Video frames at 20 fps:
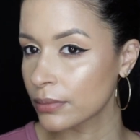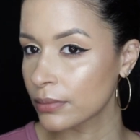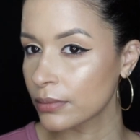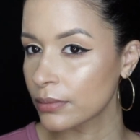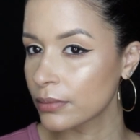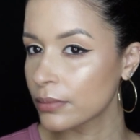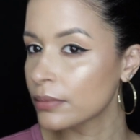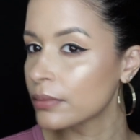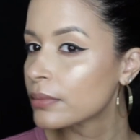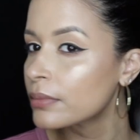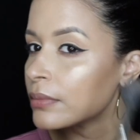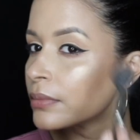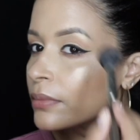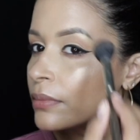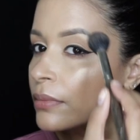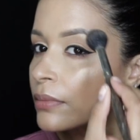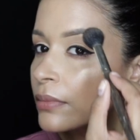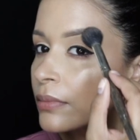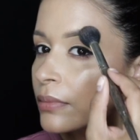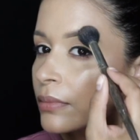
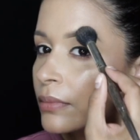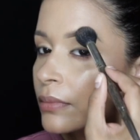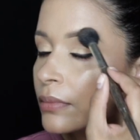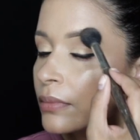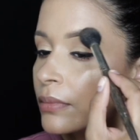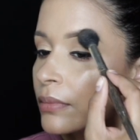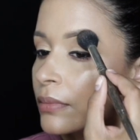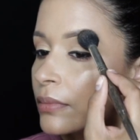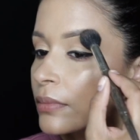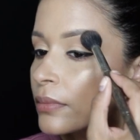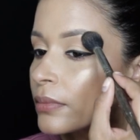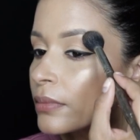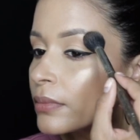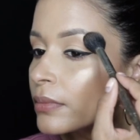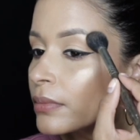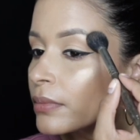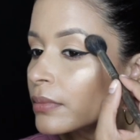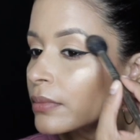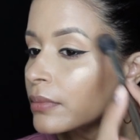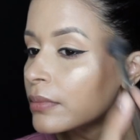
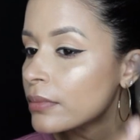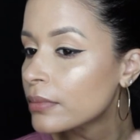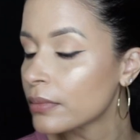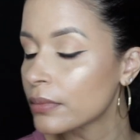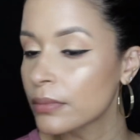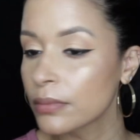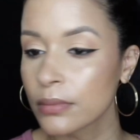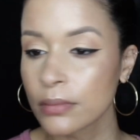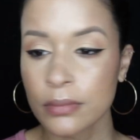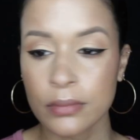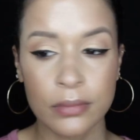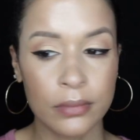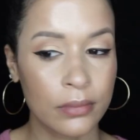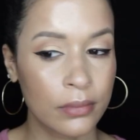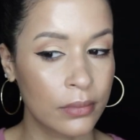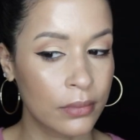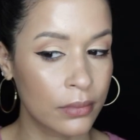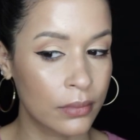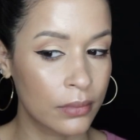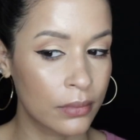
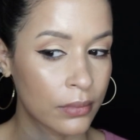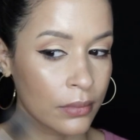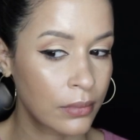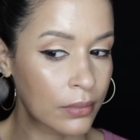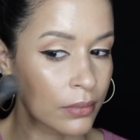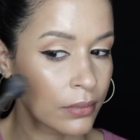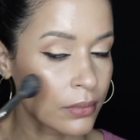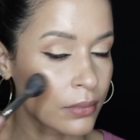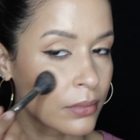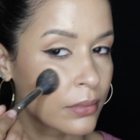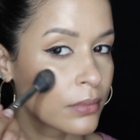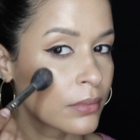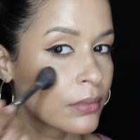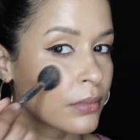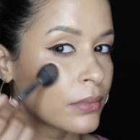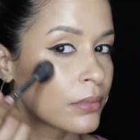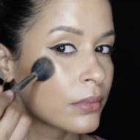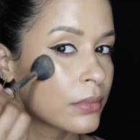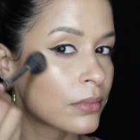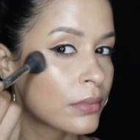
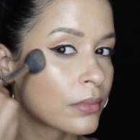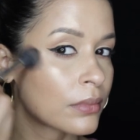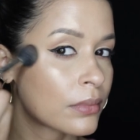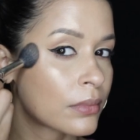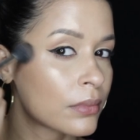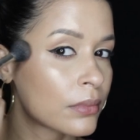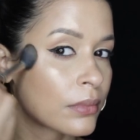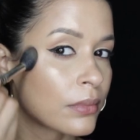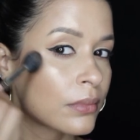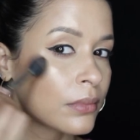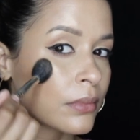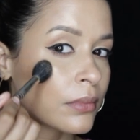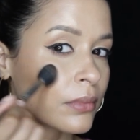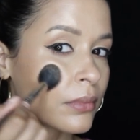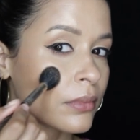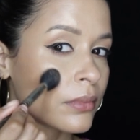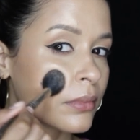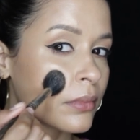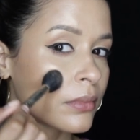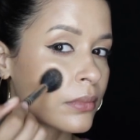
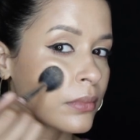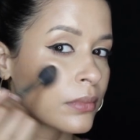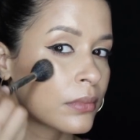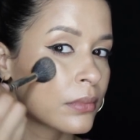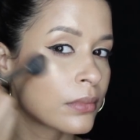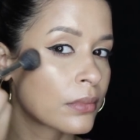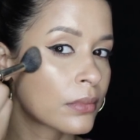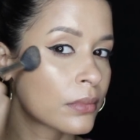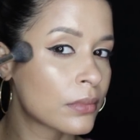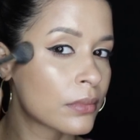Nobody speaks.